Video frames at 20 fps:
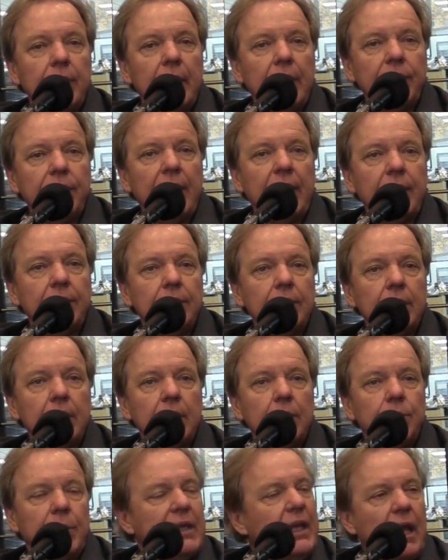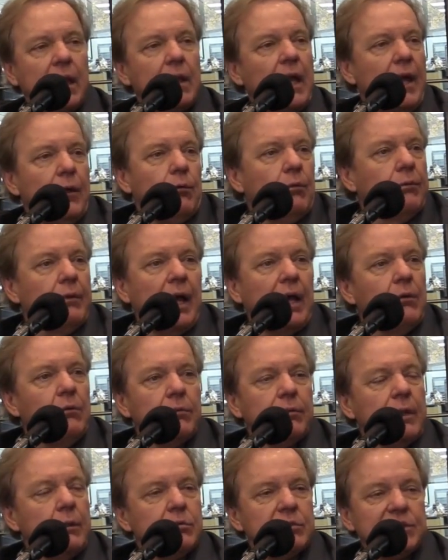then
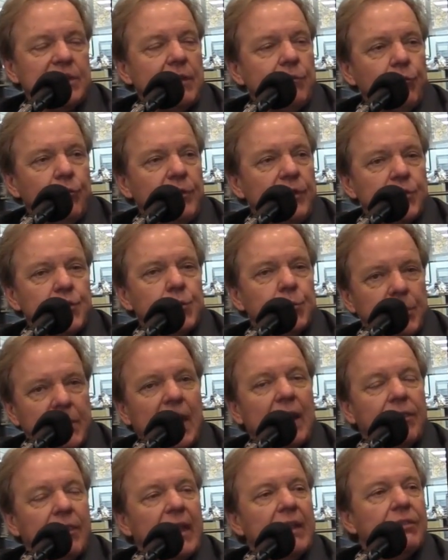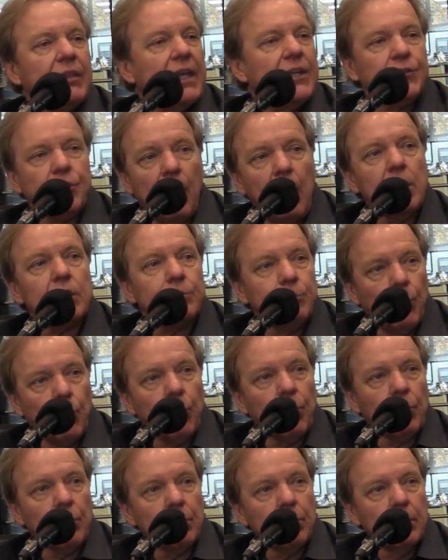it was never an issue, but I think they talked
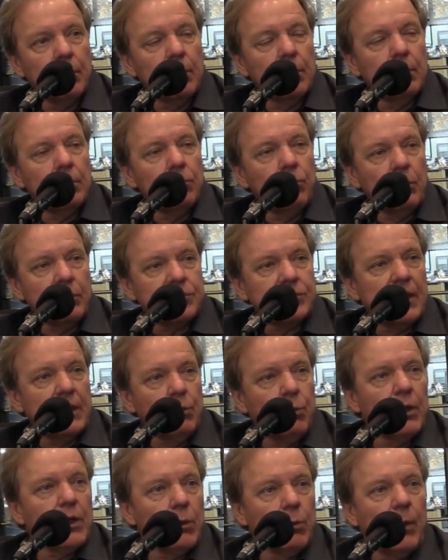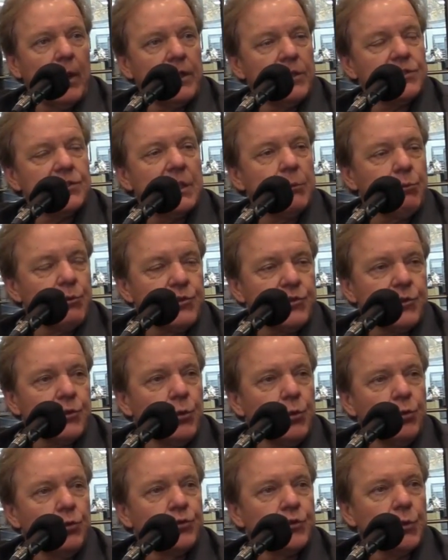more once they went away to separate
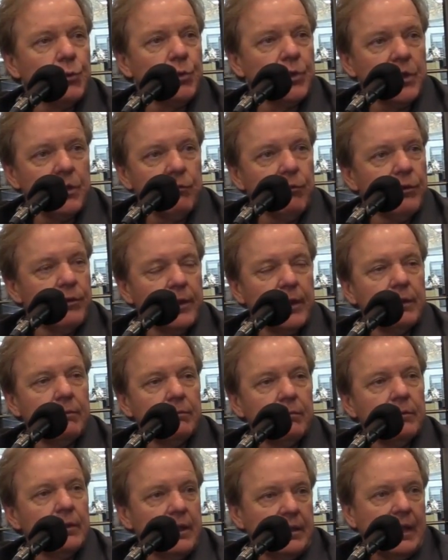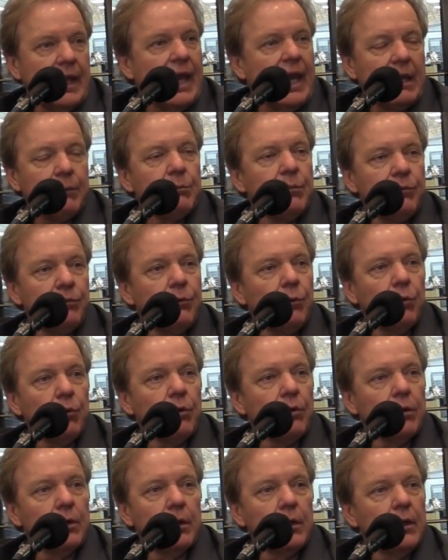schools or whatever than they had
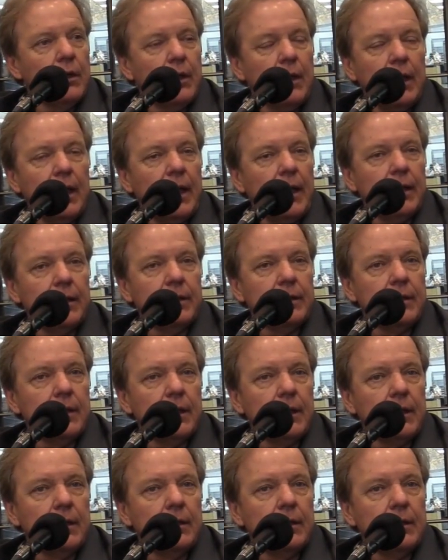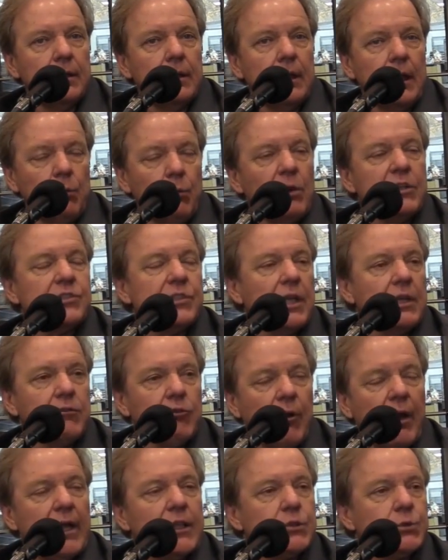before. And once they
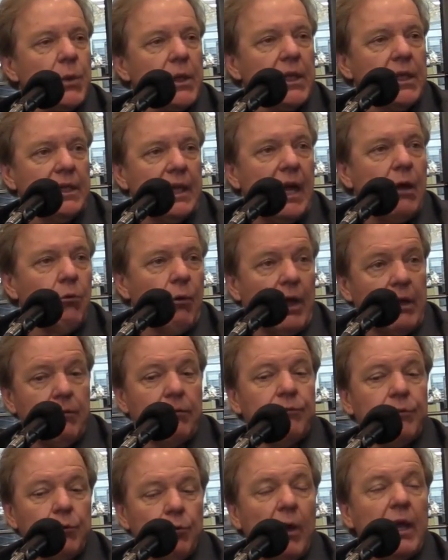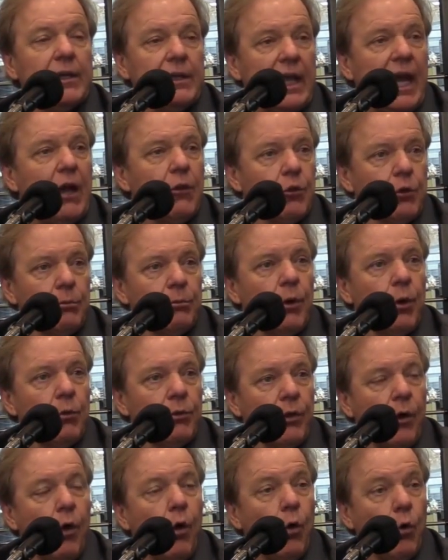graduated, now right now they're
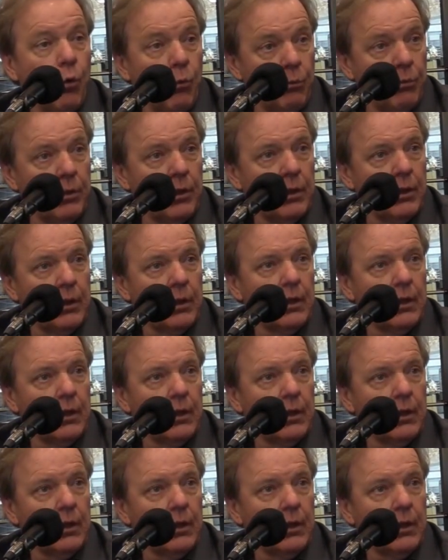both home,